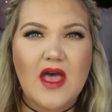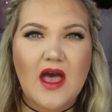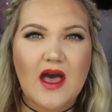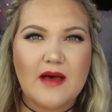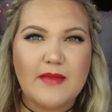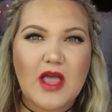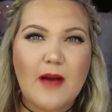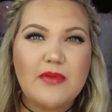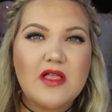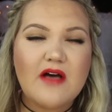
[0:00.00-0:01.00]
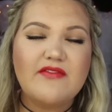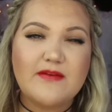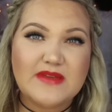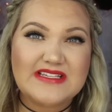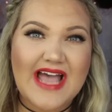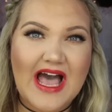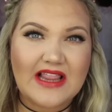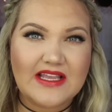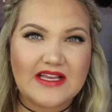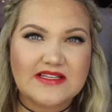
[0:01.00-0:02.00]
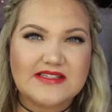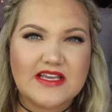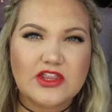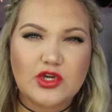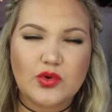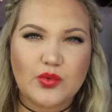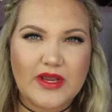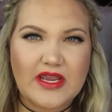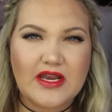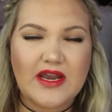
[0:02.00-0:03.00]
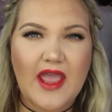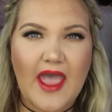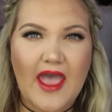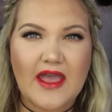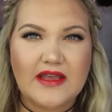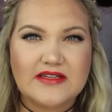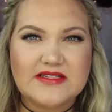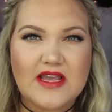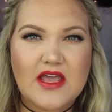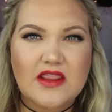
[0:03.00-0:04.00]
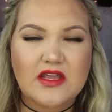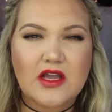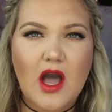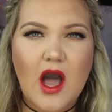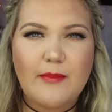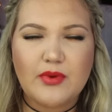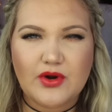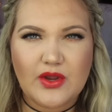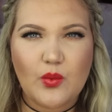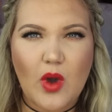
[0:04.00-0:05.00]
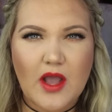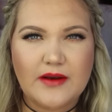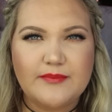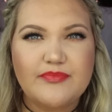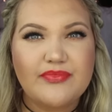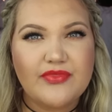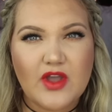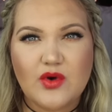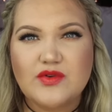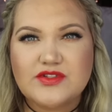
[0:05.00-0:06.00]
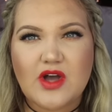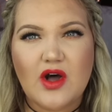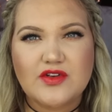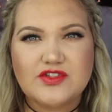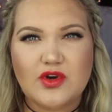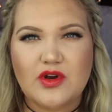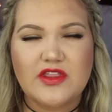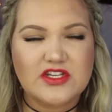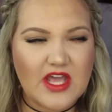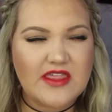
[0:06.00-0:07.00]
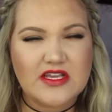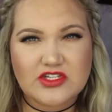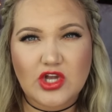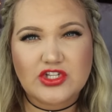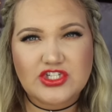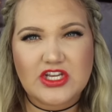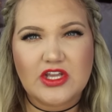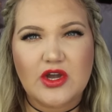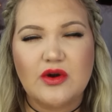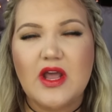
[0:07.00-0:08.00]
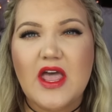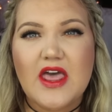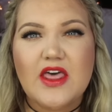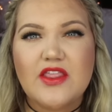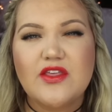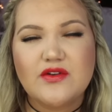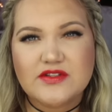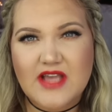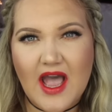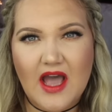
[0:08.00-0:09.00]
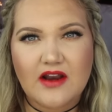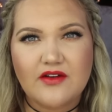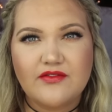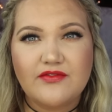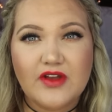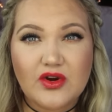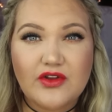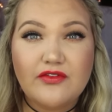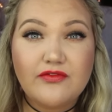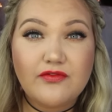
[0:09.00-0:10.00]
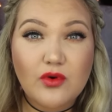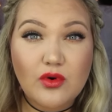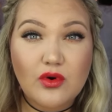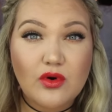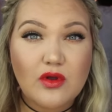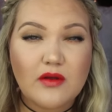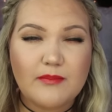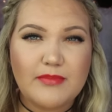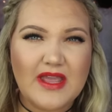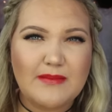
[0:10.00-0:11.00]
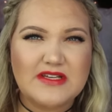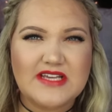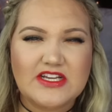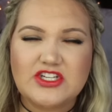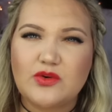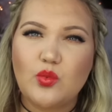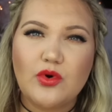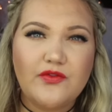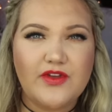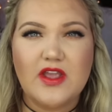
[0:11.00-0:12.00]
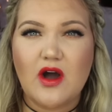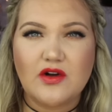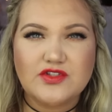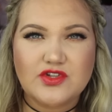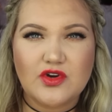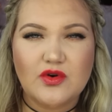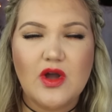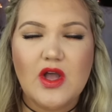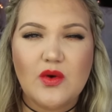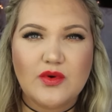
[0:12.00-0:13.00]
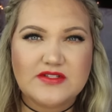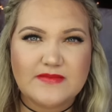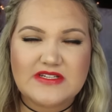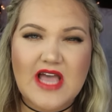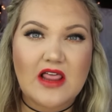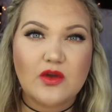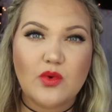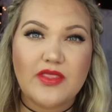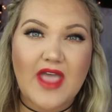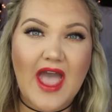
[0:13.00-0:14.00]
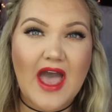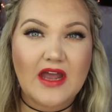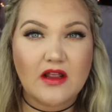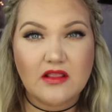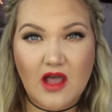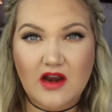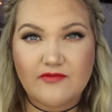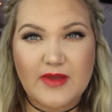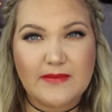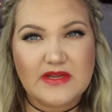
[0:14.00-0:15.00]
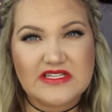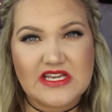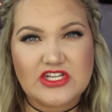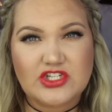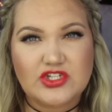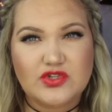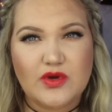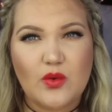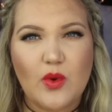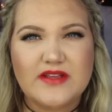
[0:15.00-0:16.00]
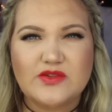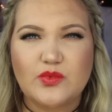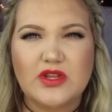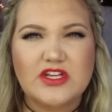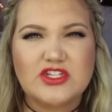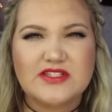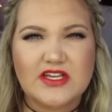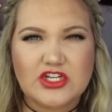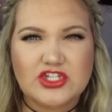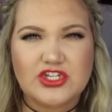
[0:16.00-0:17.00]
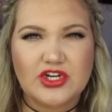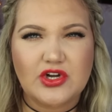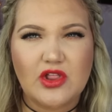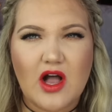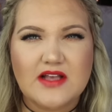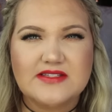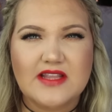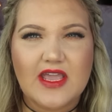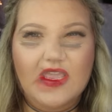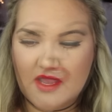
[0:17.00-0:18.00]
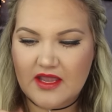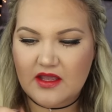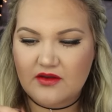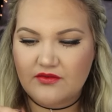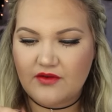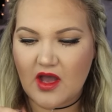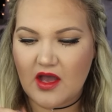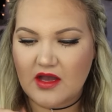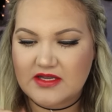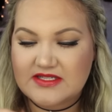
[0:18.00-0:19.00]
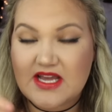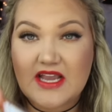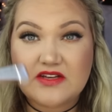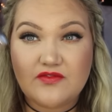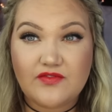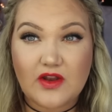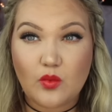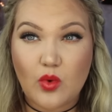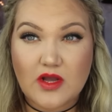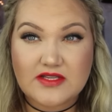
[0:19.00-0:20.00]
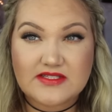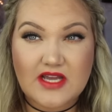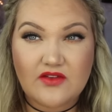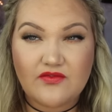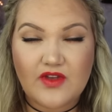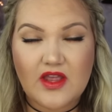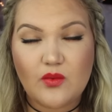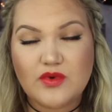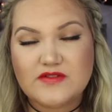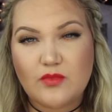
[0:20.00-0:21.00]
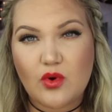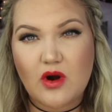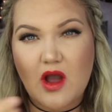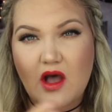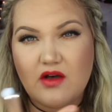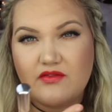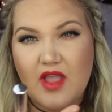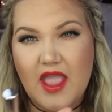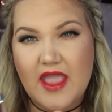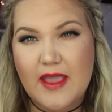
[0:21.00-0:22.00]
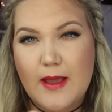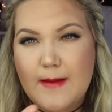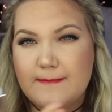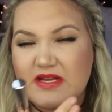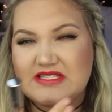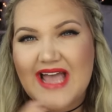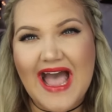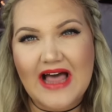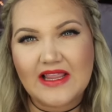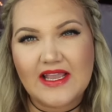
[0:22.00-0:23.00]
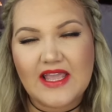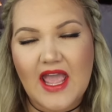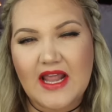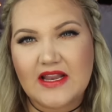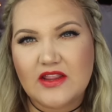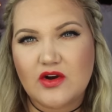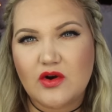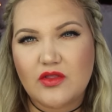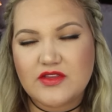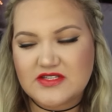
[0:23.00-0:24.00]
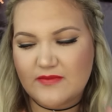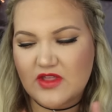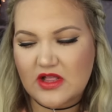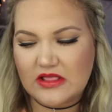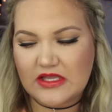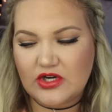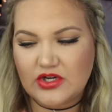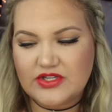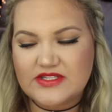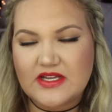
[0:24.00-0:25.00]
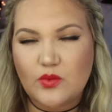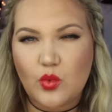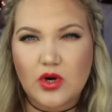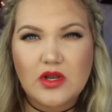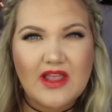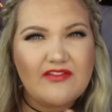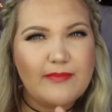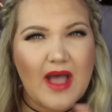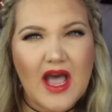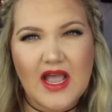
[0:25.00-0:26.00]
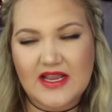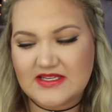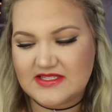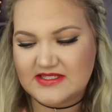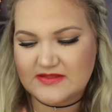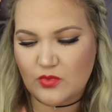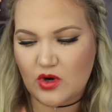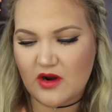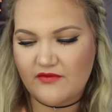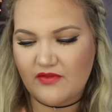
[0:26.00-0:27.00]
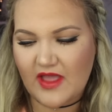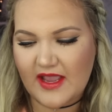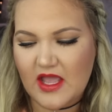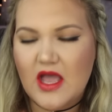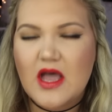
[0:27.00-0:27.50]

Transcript: Um, a couple of the metallics, like the green and the coppery one, those also, or the, I think it's called Cheat Code, those had very full pigmentation. Wolfie also was a metallic one that had a lot of pigmentation to it. It wasn't really just like a sheer gloss like like uh, Tight Fit was. Tight Fit was more of a metallic, and there some of the glitters were left behind. This is more of like